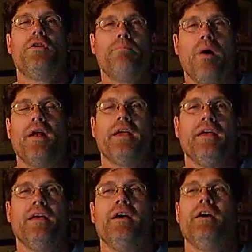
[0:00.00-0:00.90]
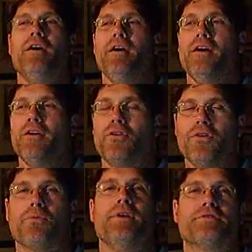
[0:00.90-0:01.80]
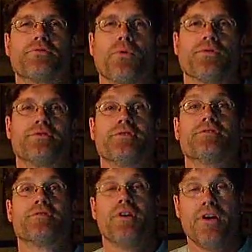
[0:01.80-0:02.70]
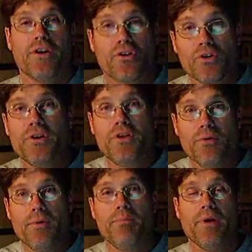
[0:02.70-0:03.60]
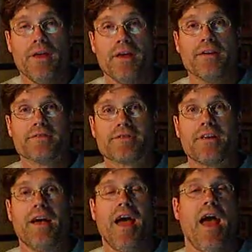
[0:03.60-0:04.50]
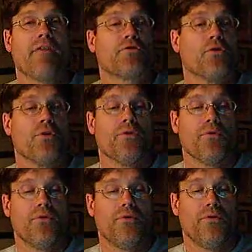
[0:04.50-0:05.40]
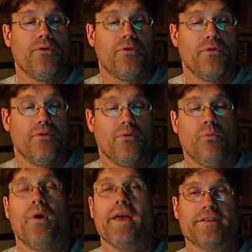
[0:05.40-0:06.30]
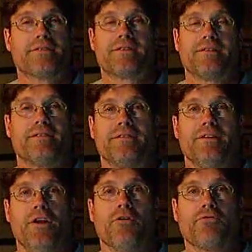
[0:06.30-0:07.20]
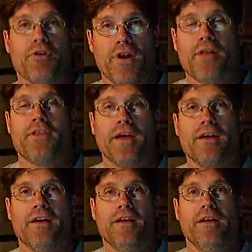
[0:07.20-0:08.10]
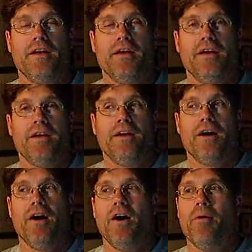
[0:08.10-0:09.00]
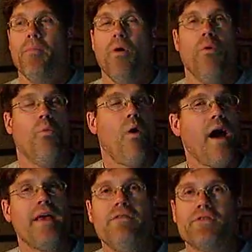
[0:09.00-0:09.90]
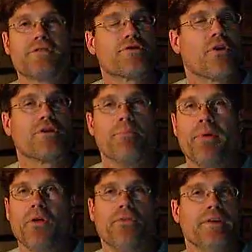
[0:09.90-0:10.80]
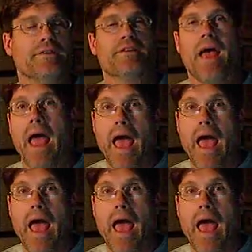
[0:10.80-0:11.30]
good money, good resources, good human beings after waste, you know, for nothing. Why even start to build these